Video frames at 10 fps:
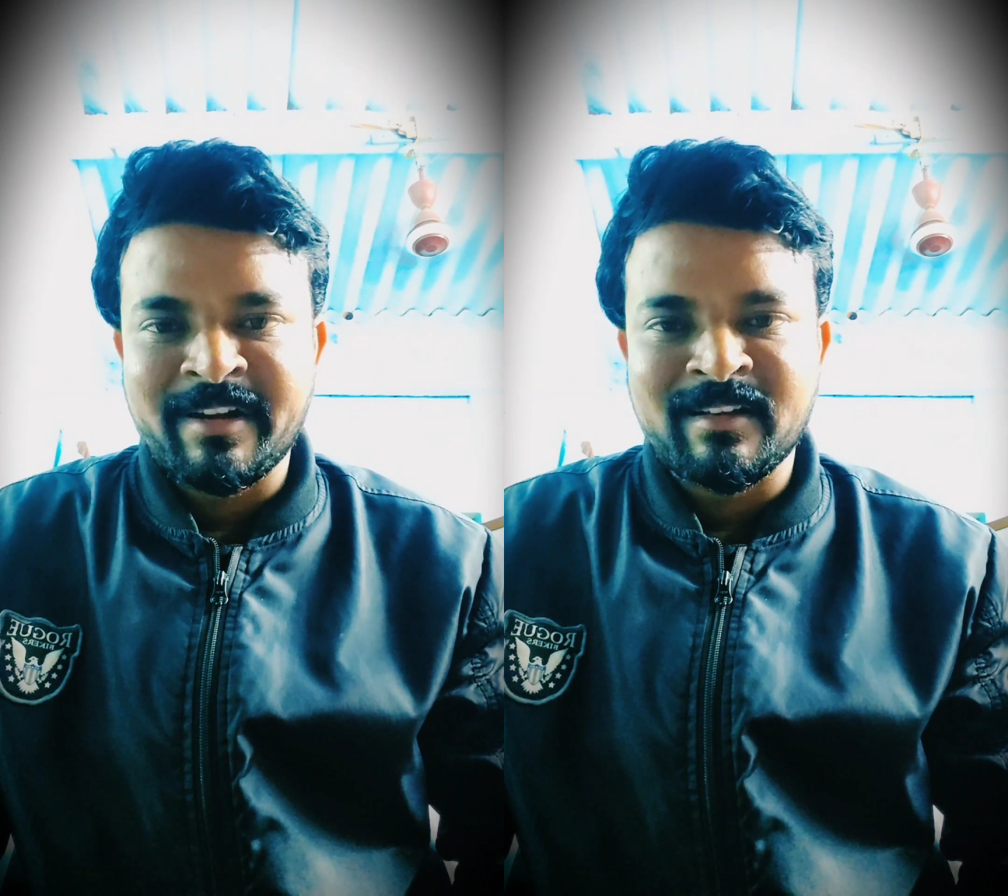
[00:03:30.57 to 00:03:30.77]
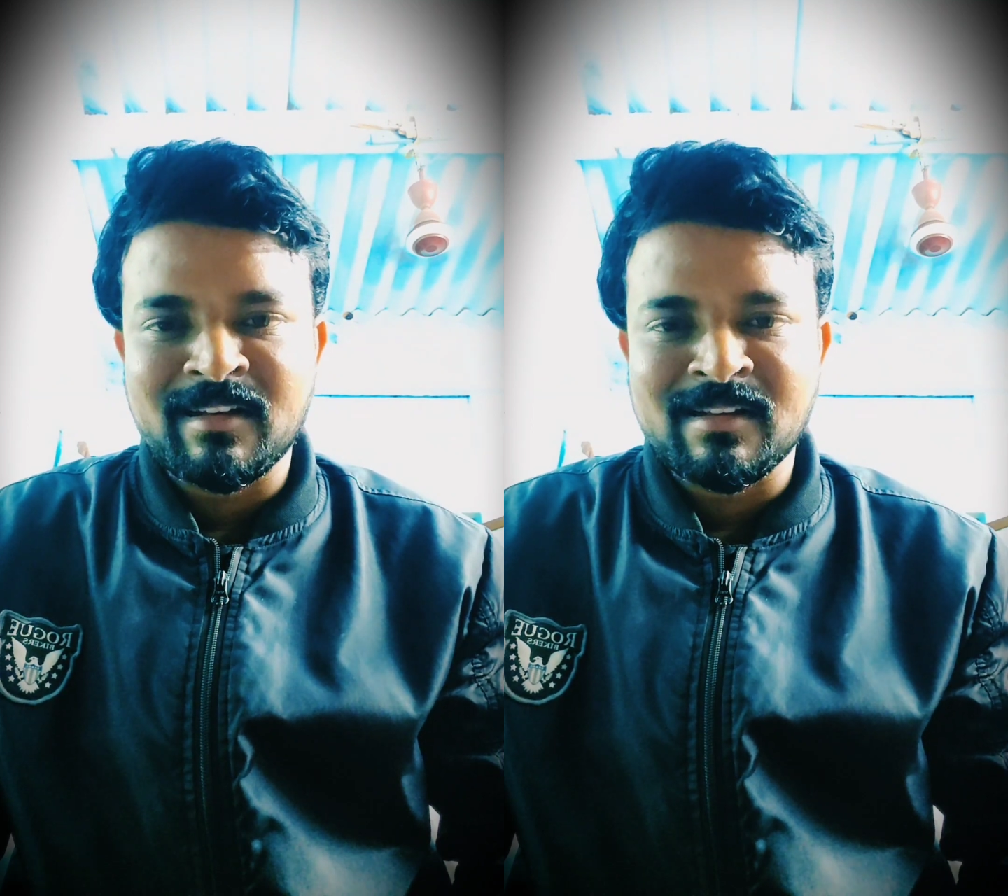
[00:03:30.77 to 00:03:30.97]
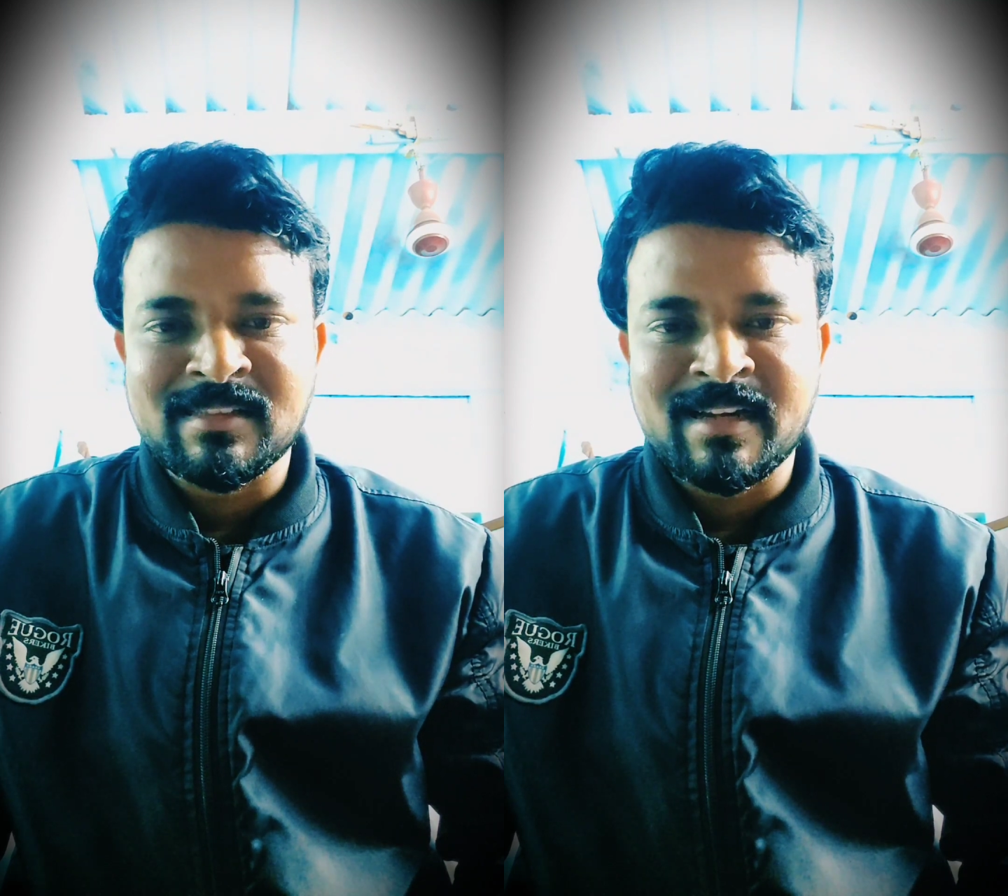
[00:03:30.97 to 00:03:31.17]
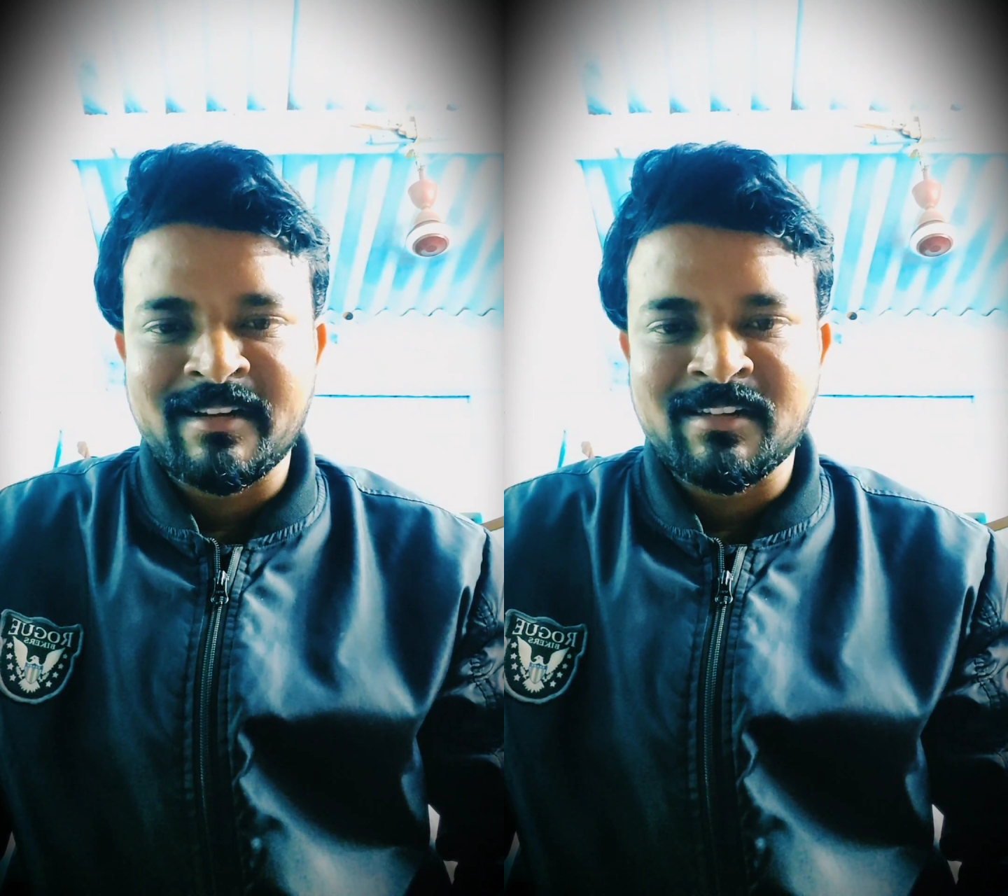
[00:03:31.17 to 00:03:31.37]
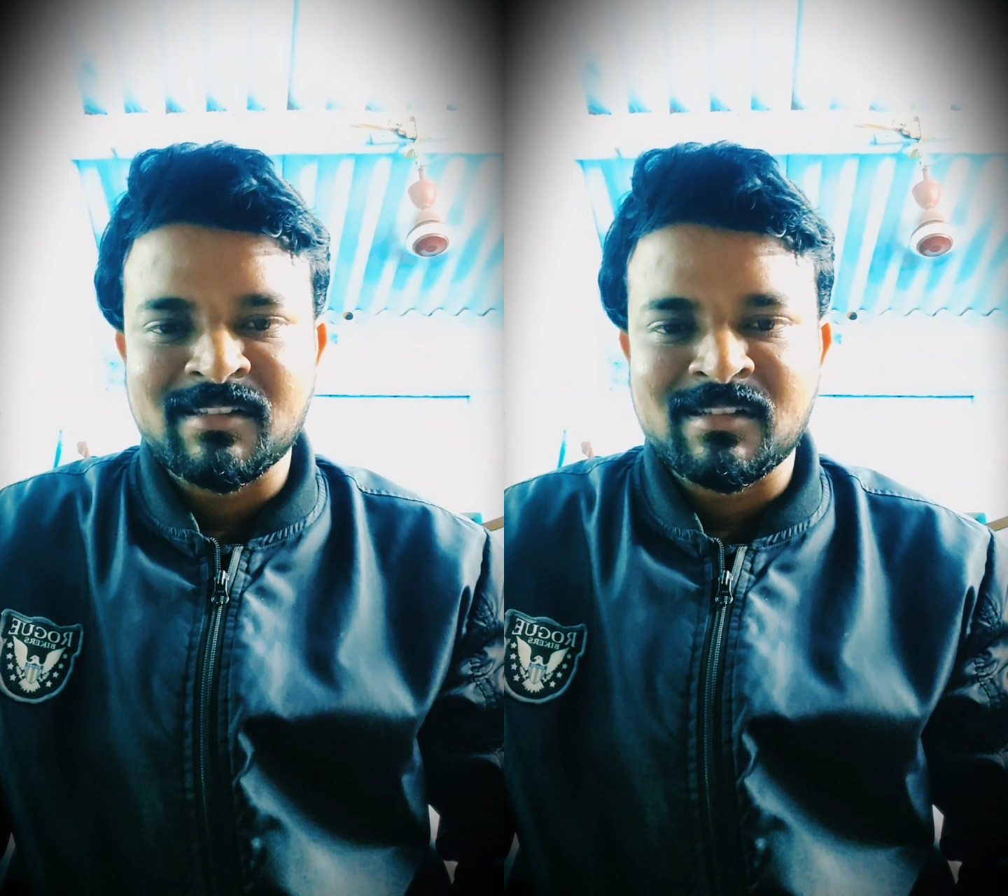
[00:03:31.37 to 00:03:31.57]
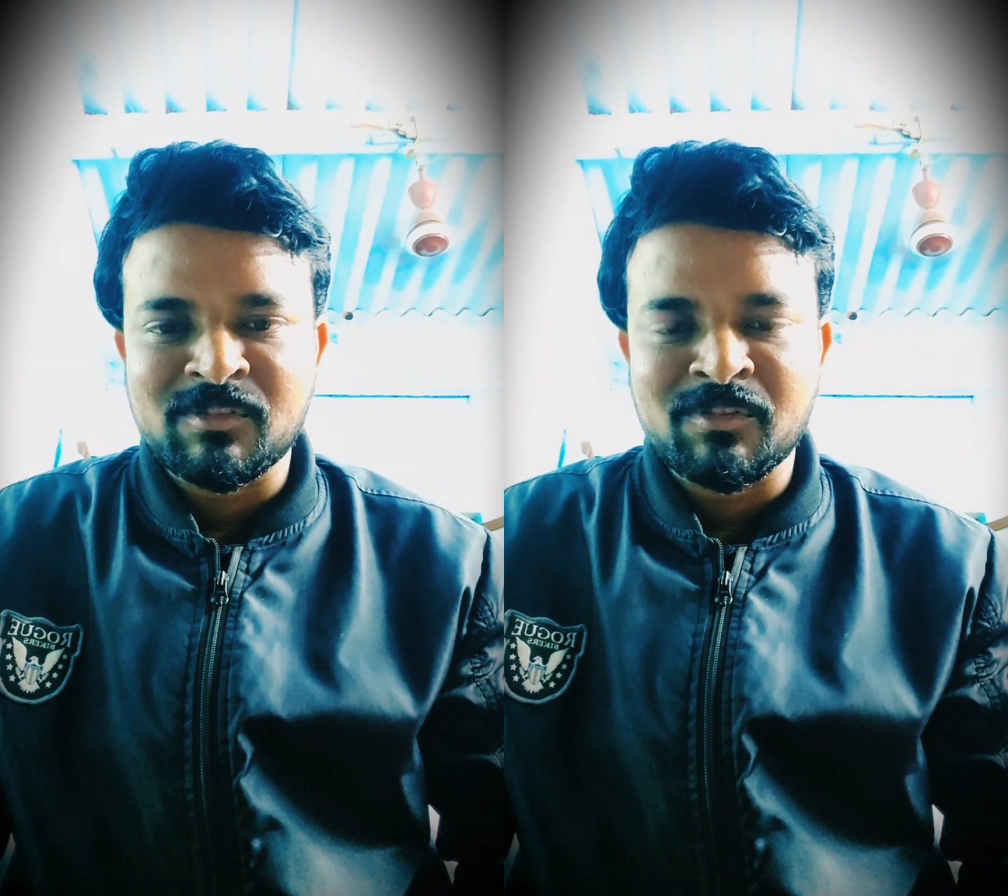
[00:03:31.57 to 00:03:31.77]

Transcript: ridiculous and it's